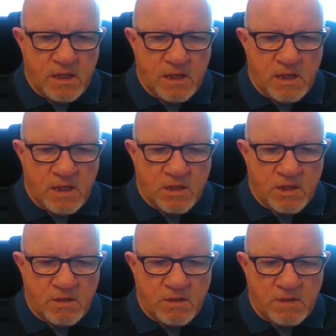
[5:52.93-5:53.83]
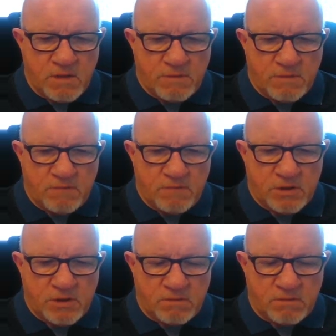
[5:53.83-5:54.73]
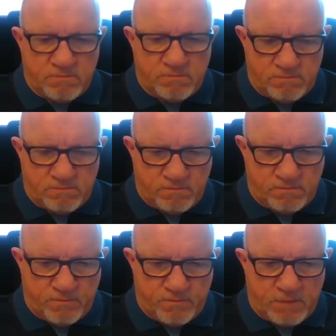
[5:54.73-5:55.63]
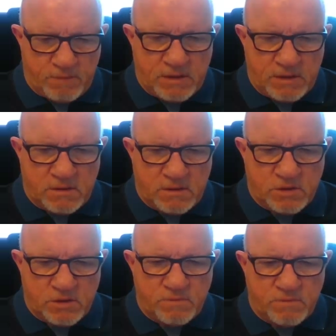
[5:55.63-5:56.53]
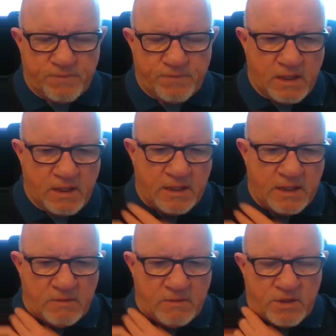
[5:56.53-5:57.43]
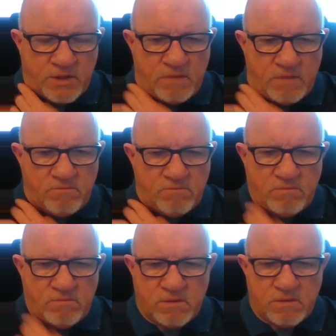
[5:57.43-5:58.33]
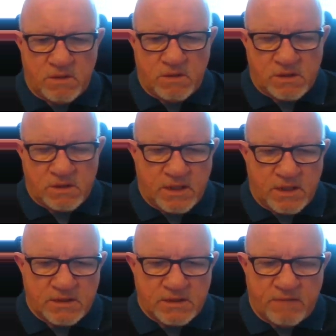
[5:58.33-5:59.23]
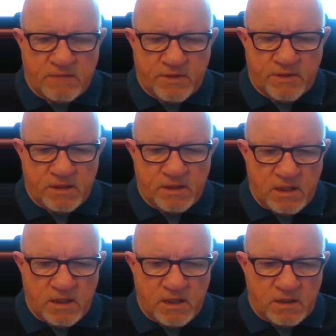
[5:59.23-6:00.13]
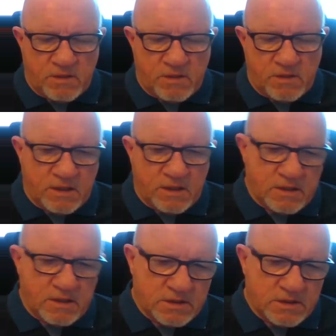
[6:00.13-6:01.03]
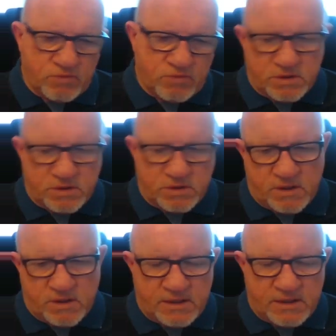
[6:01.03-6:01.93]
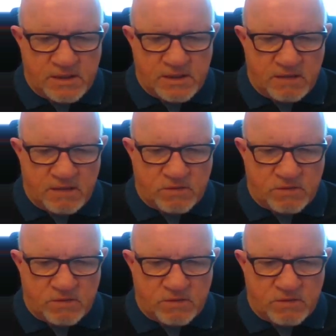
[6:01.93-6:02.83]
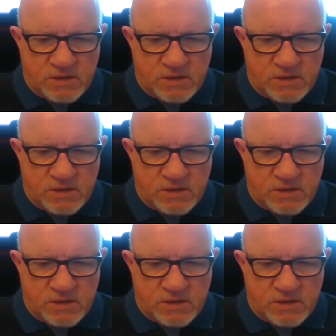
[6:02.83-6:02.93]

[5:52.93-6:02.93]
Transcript: So he's played bishop b2, and now he's connected everything. The only thing is his rooks are not connected yet. His queen's